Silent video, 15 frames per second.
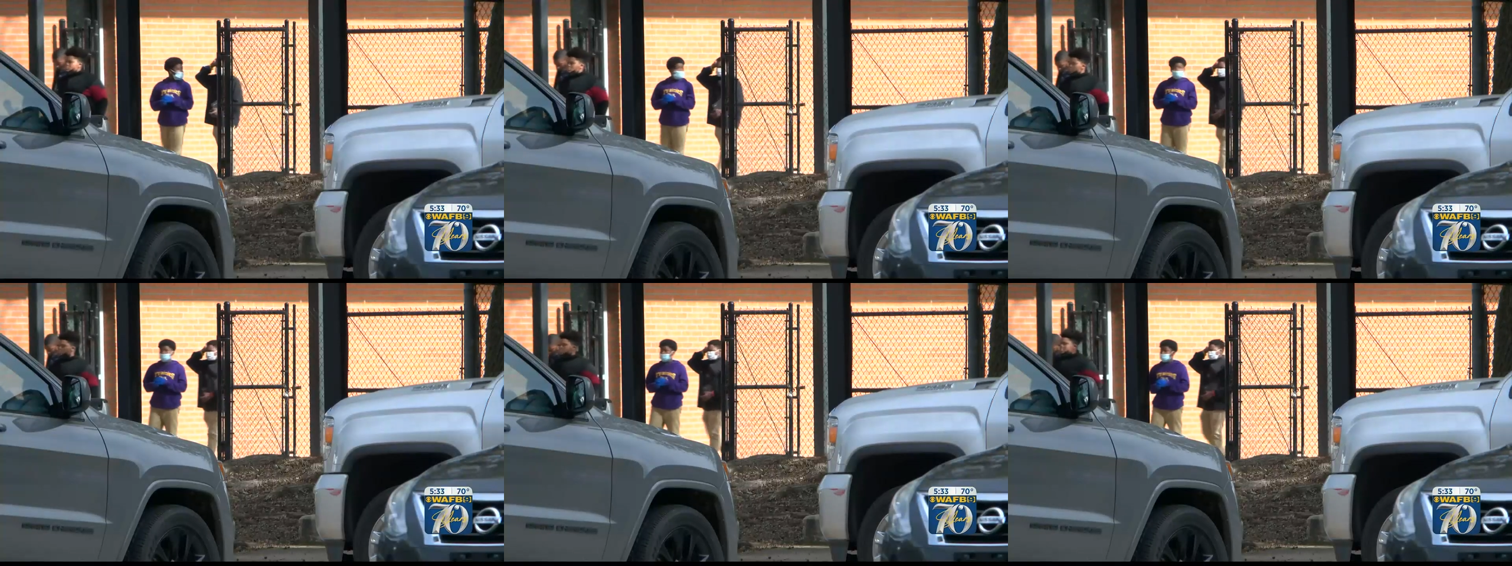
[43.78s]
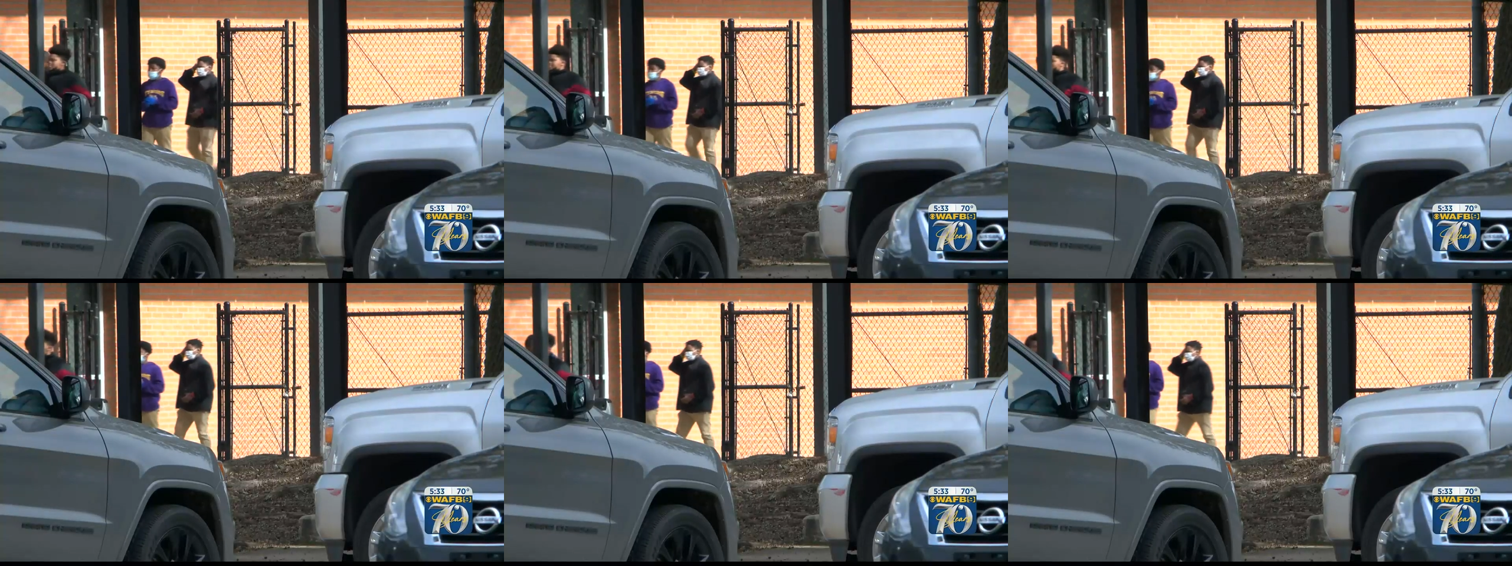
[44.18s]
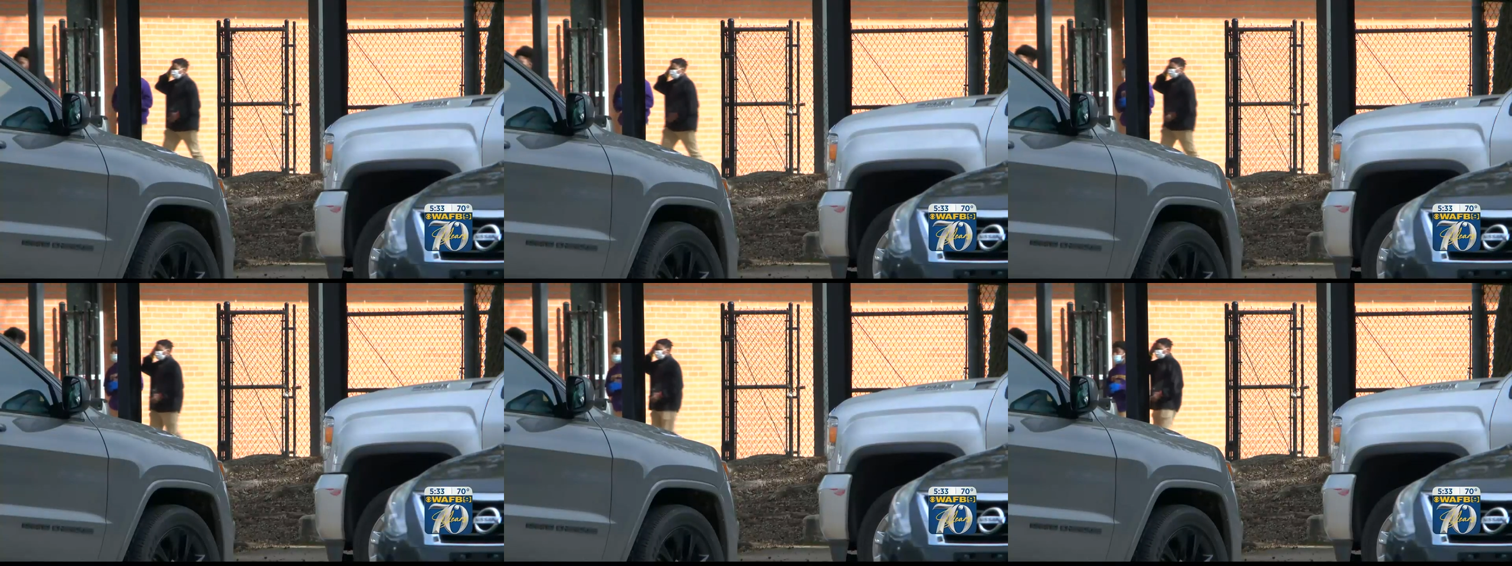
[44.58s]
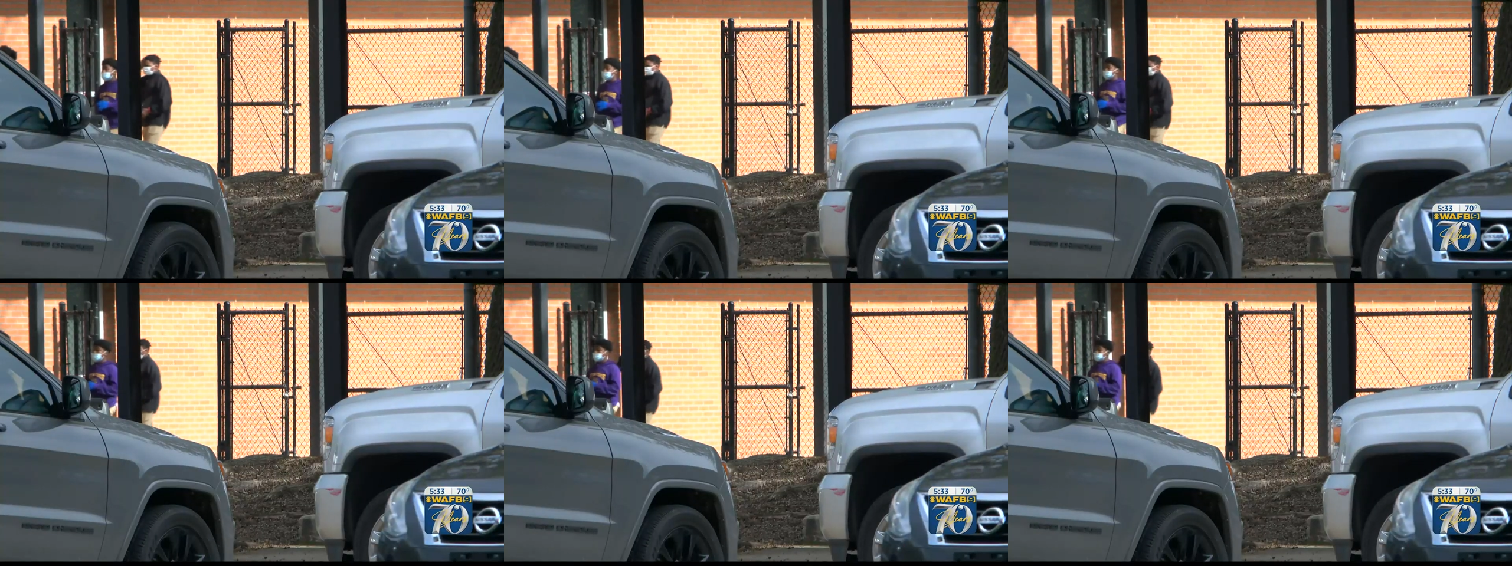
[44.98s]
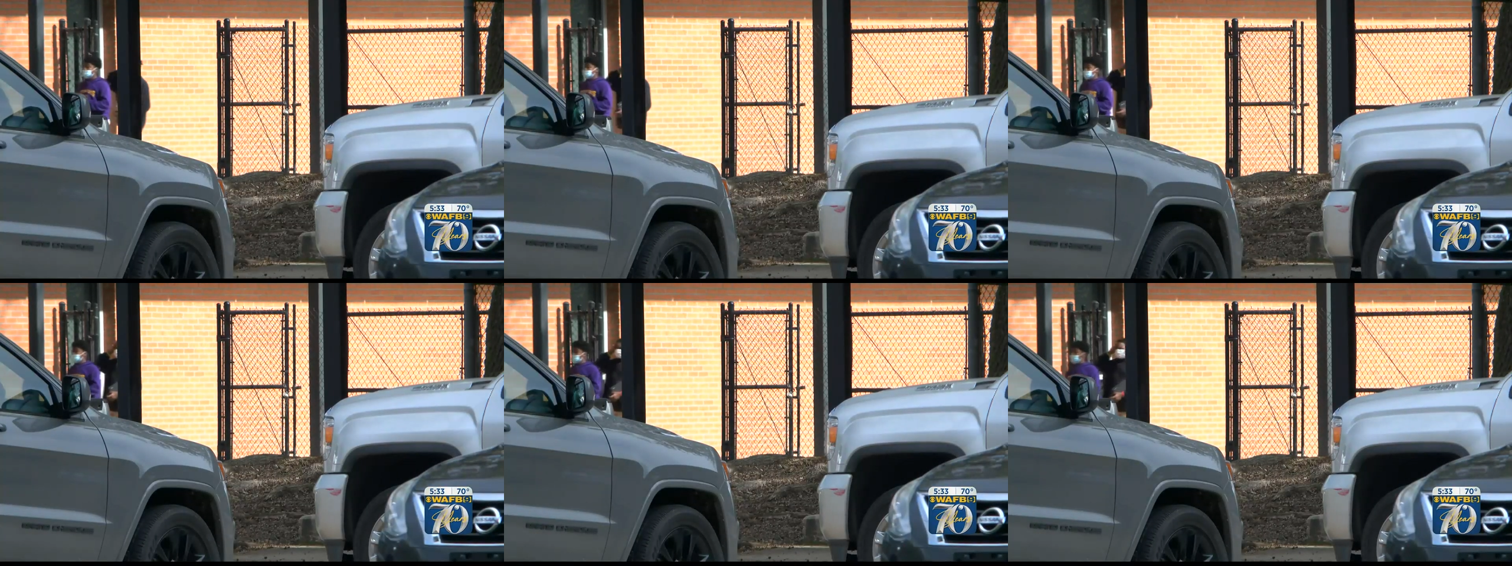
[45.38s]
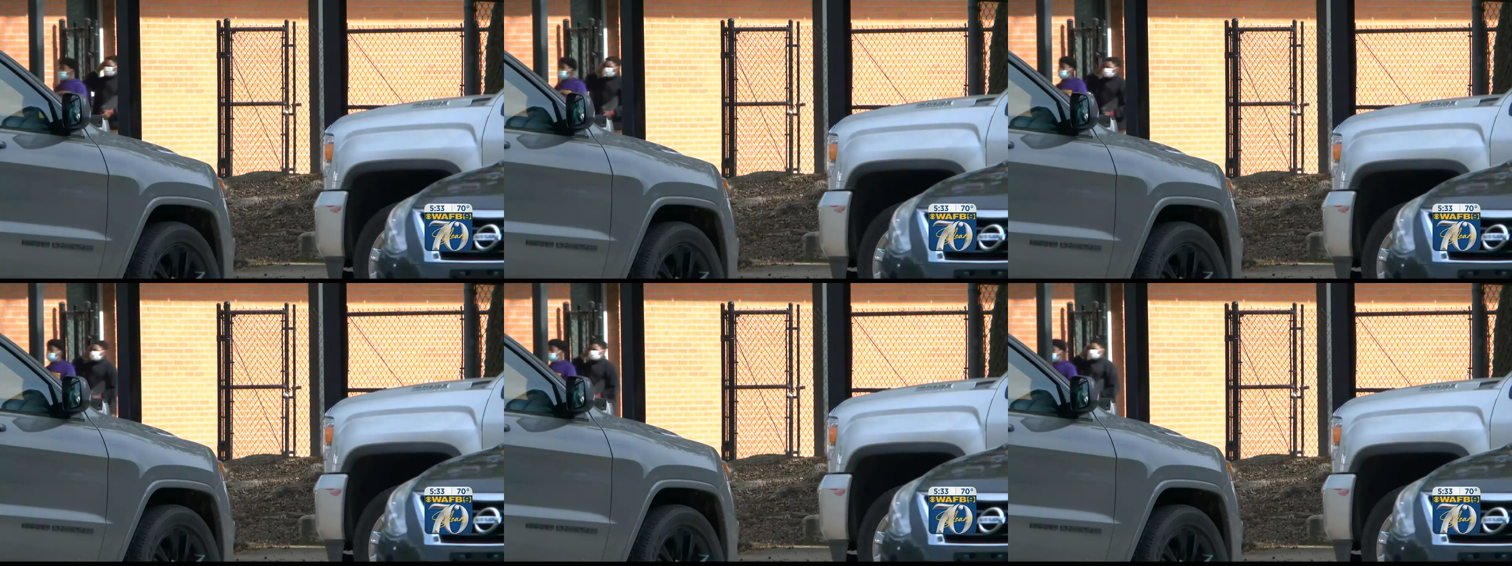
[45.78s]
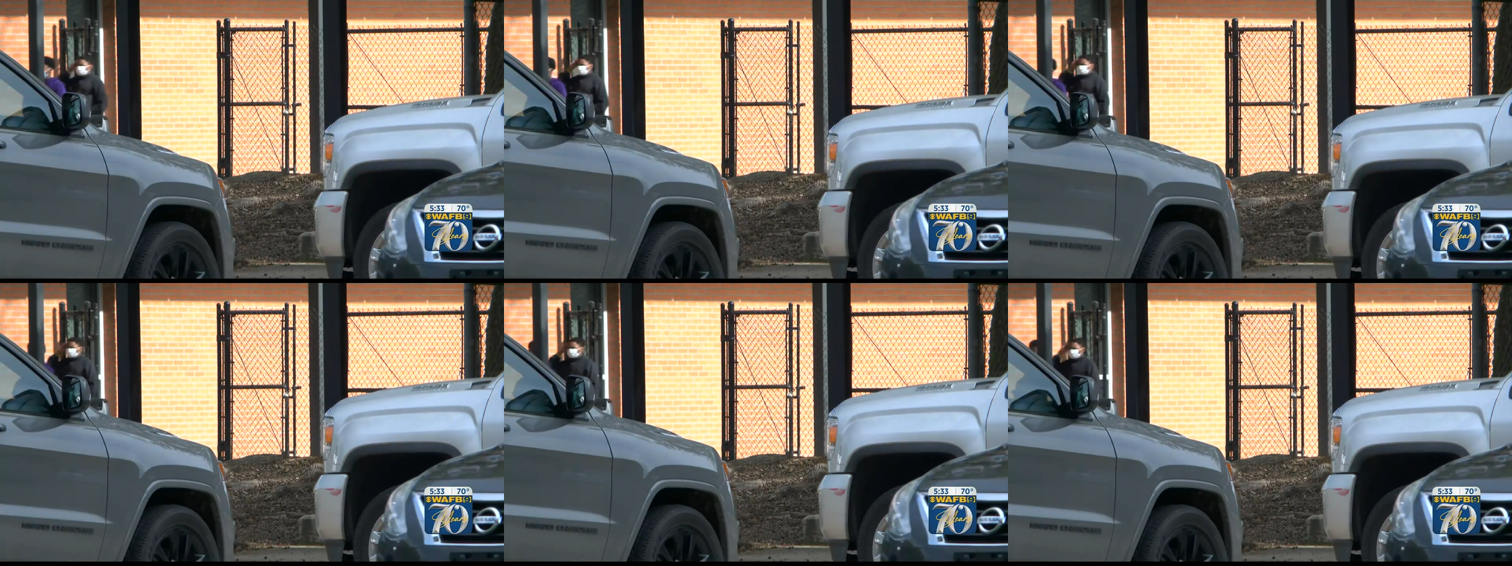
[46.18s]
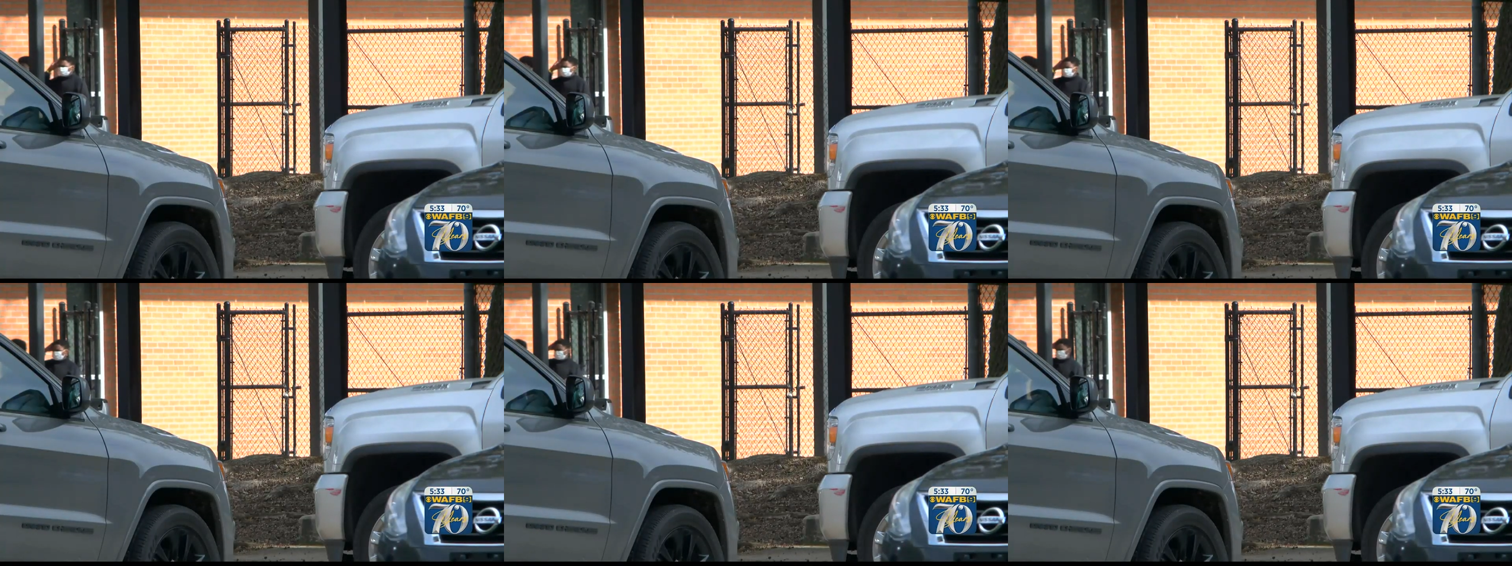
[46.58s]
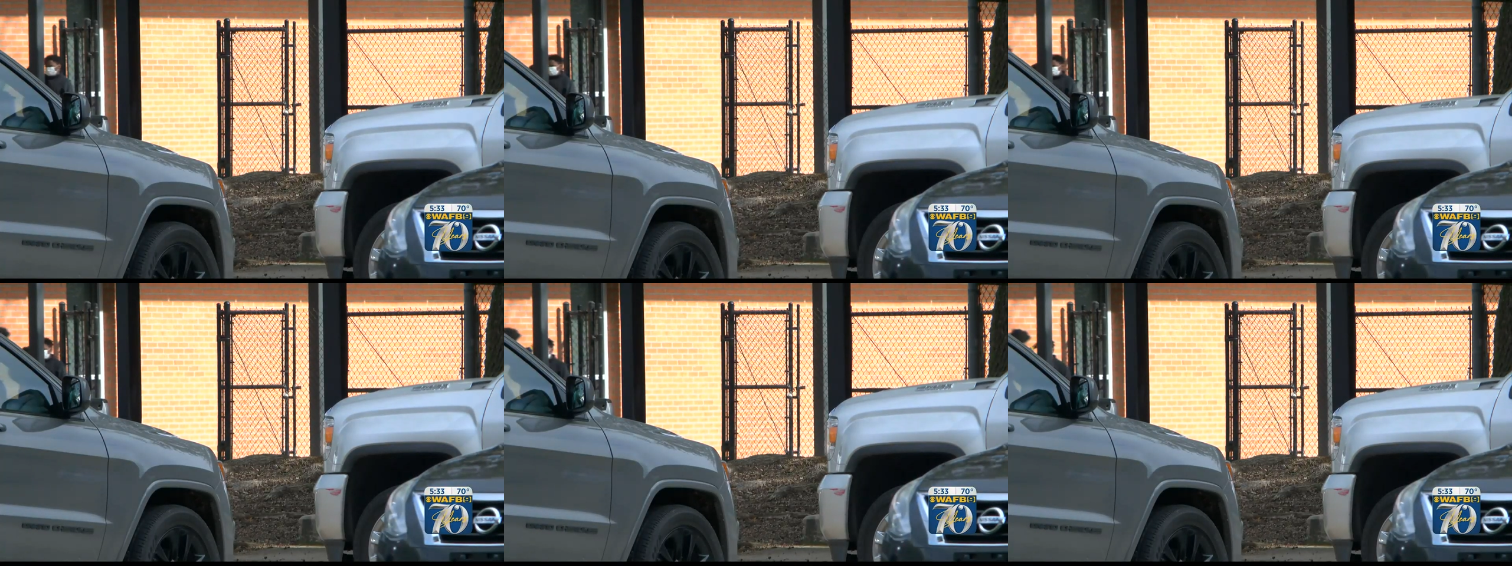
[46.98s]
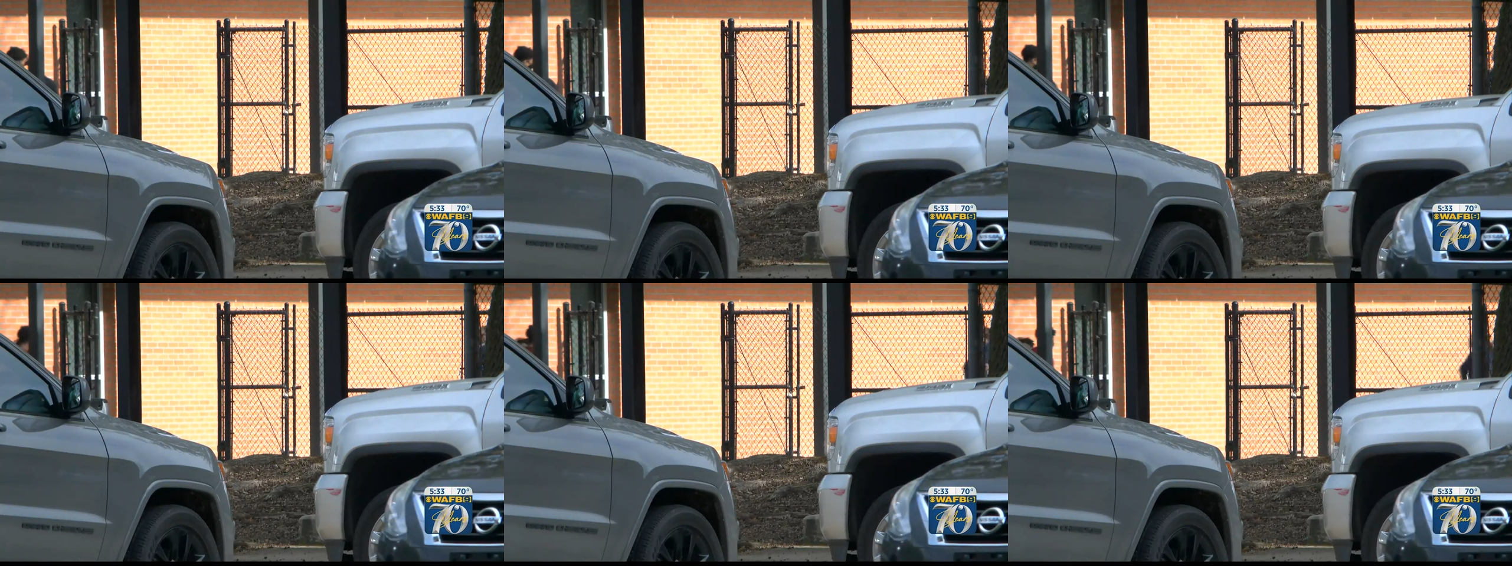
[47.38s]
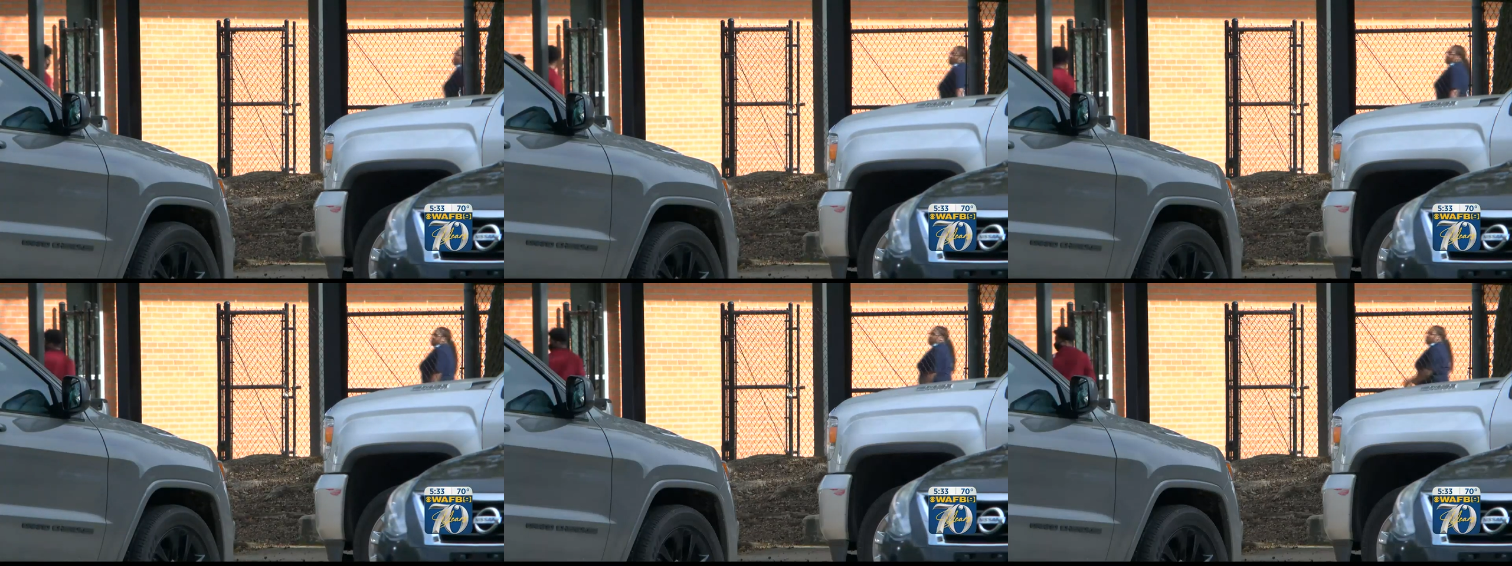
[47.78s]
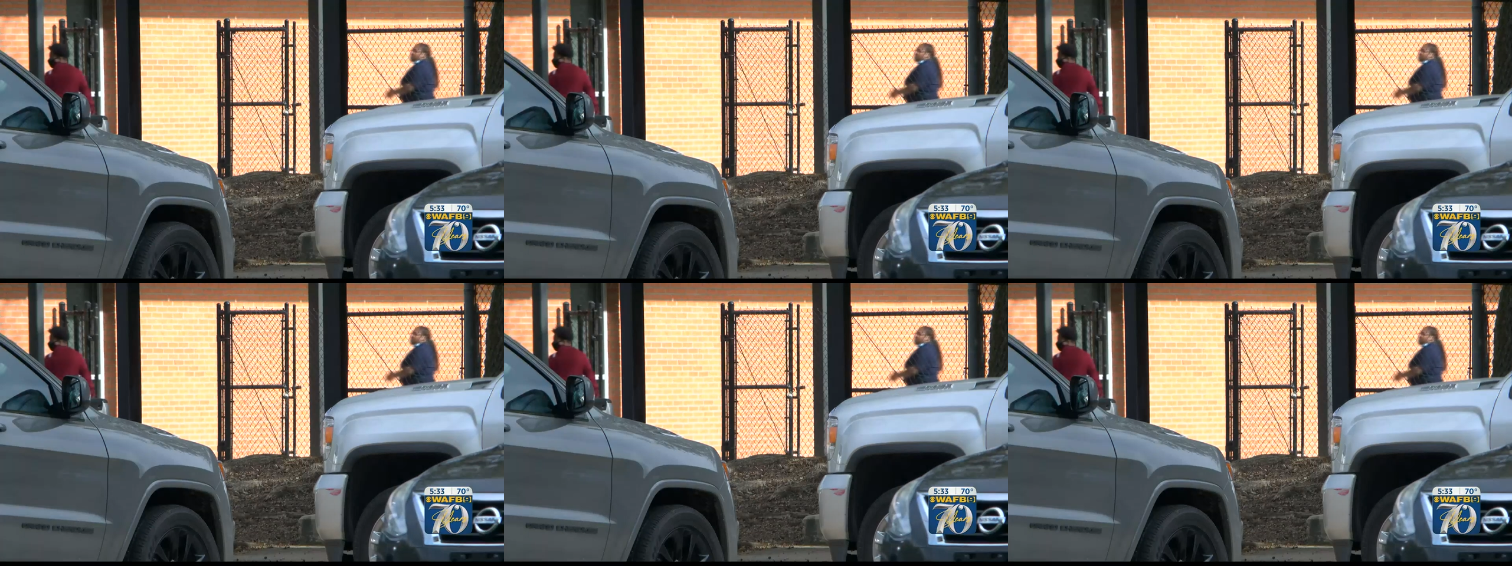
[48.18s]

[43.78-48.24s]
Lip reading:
Nobody's mouth can be seen.